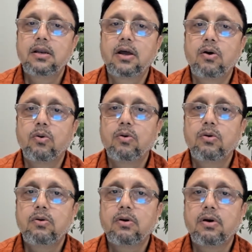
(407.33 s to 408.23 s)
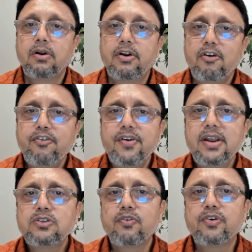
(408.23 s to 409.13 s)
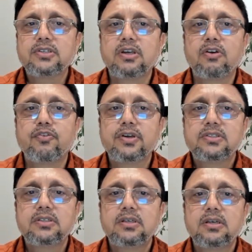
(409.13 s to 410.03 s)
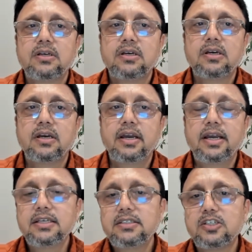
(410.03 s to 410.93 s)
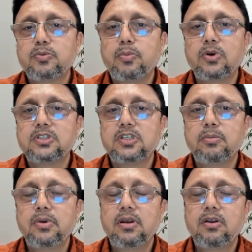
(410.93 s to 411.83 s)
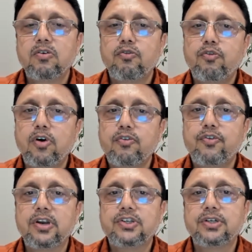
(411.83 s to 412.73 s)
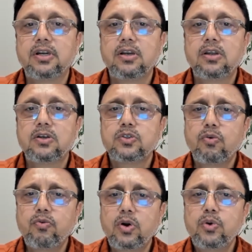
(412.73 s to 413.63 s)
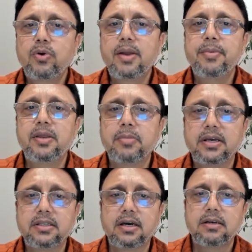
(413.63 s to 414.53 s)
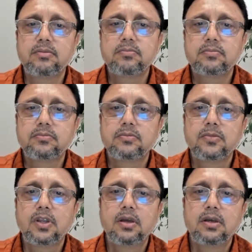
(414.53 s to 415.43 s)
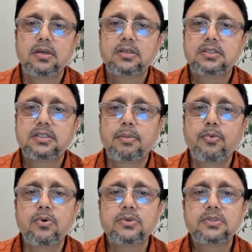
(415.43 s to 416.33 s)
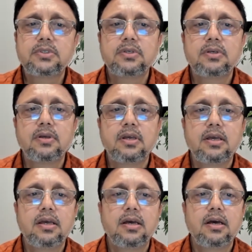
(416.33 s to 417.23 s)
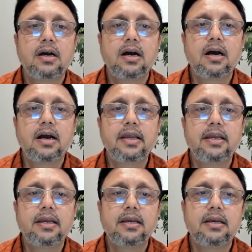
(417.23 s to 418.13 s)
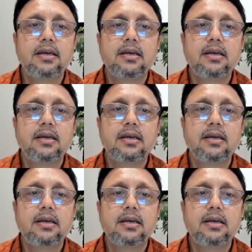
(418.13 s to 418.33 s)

Now, roughness of a surface is responsible for friction. So what do I mean by that? Suppose I